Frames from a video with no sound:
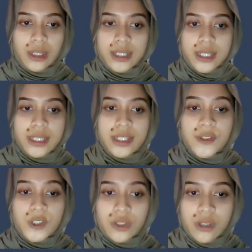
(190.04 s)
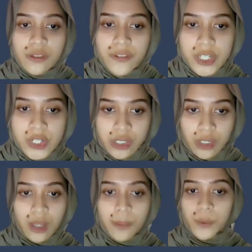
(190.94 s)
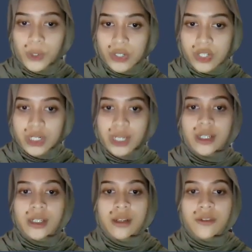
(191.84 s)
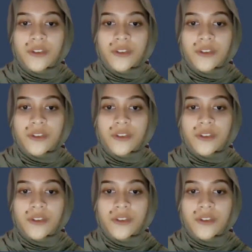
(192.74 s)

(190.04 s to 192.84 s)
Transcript: this is a structural functional approach and